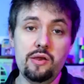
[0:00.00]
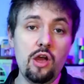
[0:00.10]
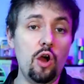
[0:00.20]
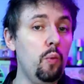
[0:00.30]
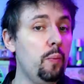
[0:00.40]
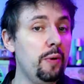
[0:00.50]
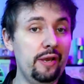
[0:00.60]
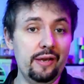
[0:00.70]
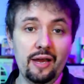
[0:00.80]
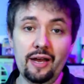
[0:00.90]
Nope,
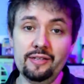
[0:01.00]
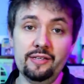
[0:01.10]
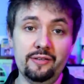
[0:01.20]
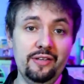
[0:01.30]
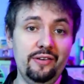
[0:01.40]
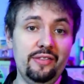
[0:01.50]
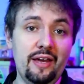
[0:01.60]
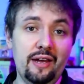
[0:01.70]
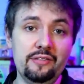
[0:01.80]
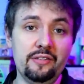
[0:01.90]
not till
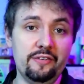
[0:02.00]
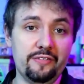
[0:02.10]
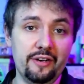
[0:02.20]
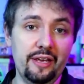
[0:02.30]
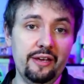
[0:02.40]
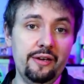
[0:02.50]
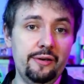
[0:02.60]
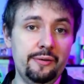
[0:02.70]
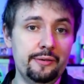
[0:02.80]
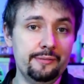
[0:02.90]
2000 for
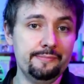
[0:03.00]
you.